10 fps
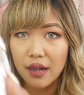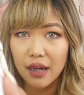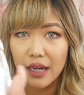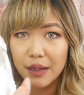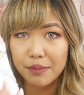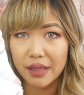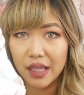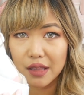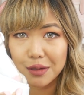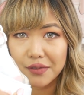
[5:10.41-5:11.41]

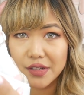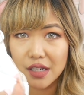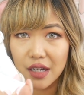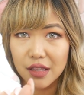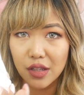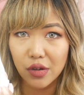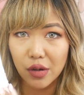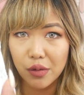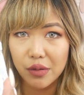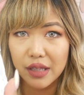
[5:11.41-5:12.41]
like Louis Vuitton
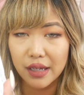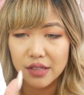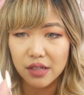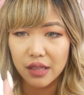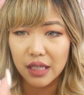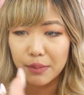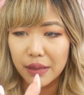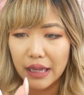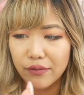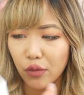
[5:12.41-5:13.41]
logo things on the
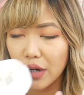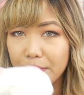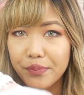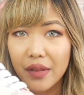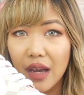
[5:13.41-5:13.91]
platform.